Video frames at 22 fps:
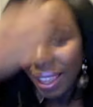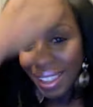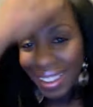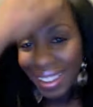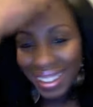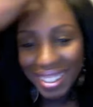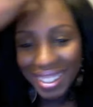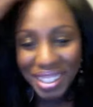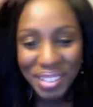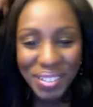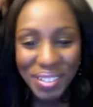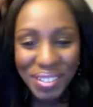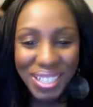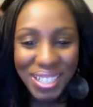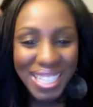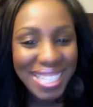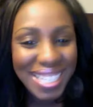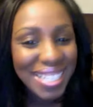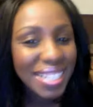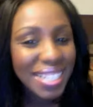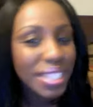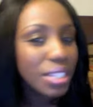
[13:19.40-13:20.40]

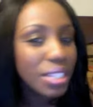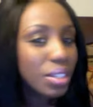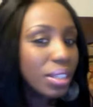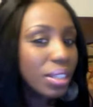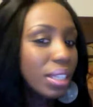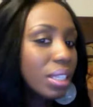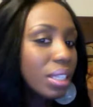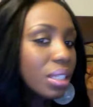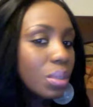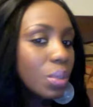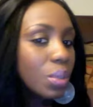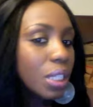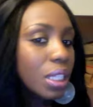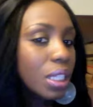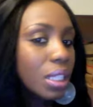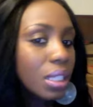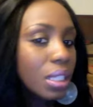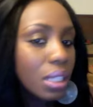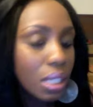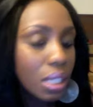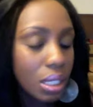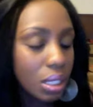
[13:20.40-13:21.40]
Anyways, so this what
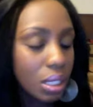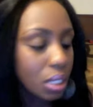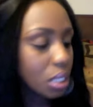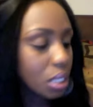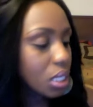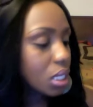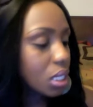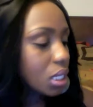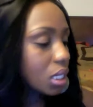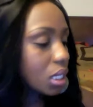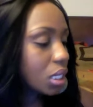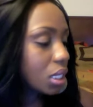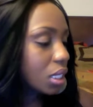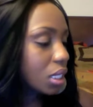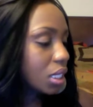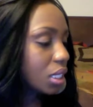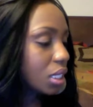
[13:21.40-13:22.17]
this is